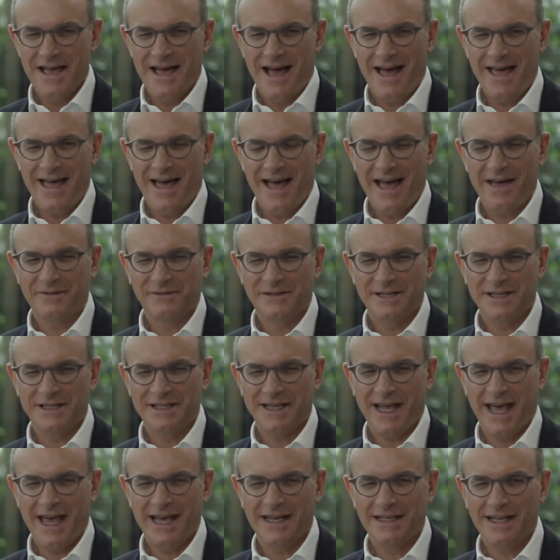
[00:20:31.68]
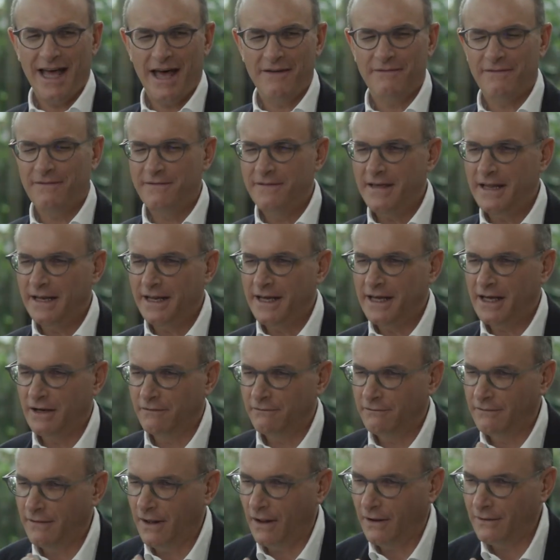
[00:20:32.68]
have to say that feeling
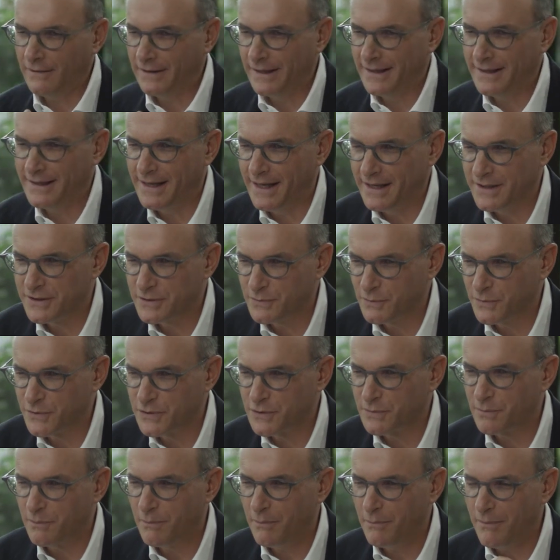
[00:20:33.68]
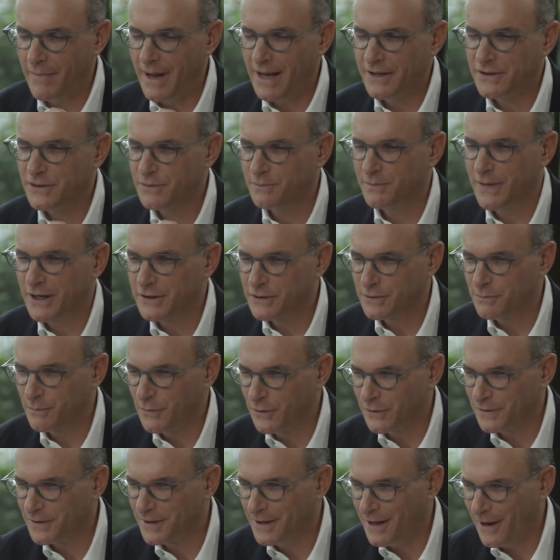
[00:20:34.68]
of loneliness was much, much
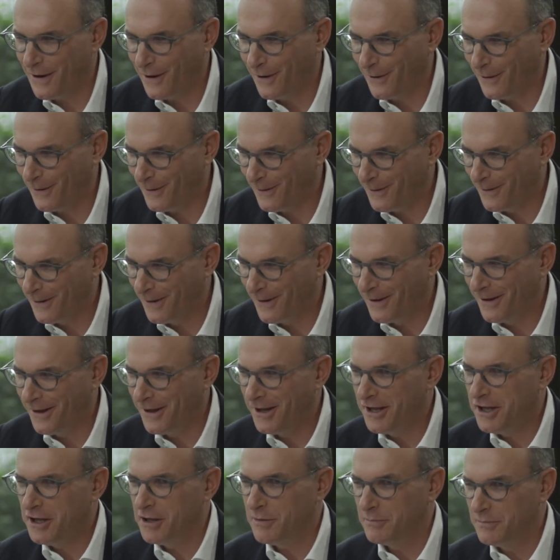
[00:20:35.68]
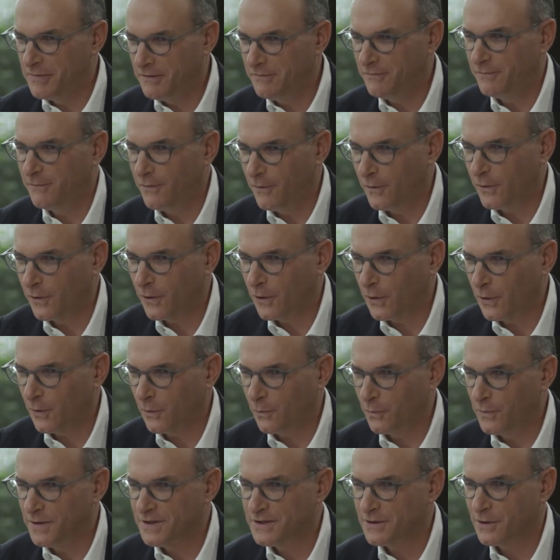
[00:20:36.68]
more there before
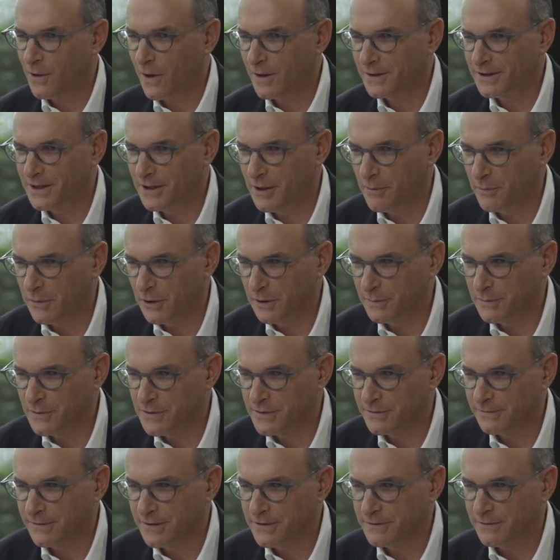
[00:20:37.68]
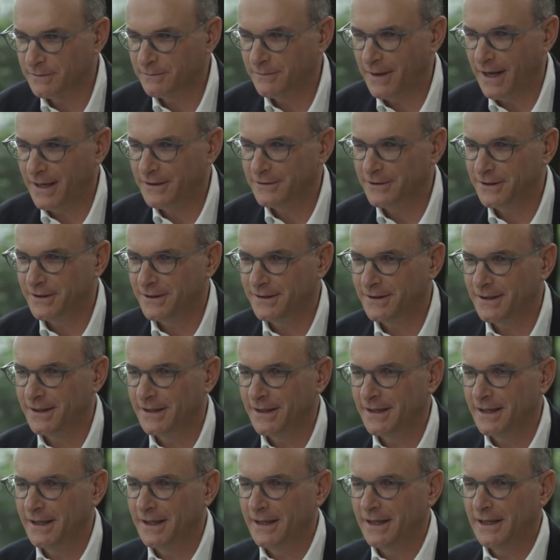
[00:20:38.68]
we started the purpose transformation.
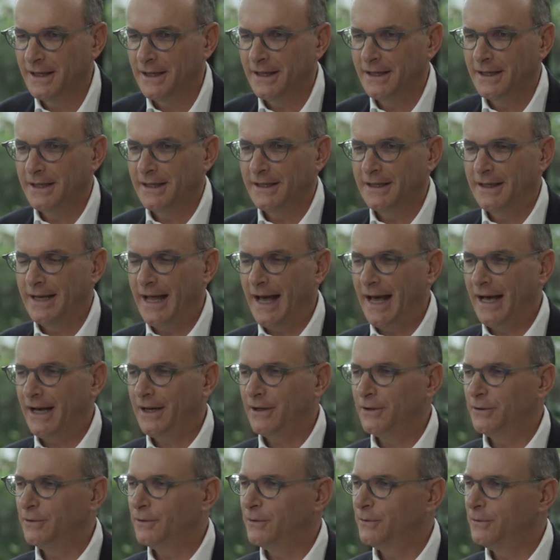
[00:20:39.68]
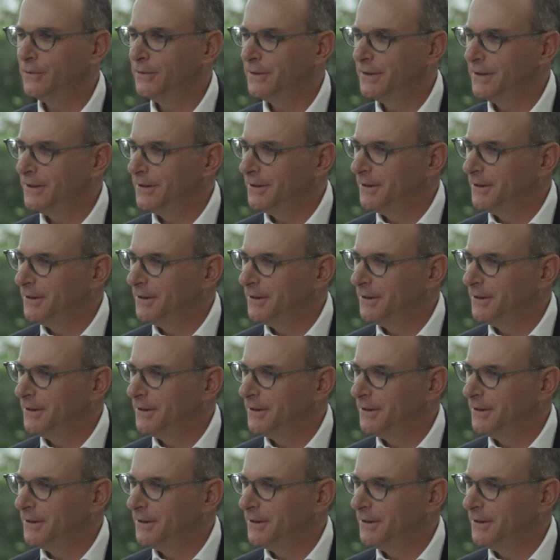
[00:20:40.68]
Now,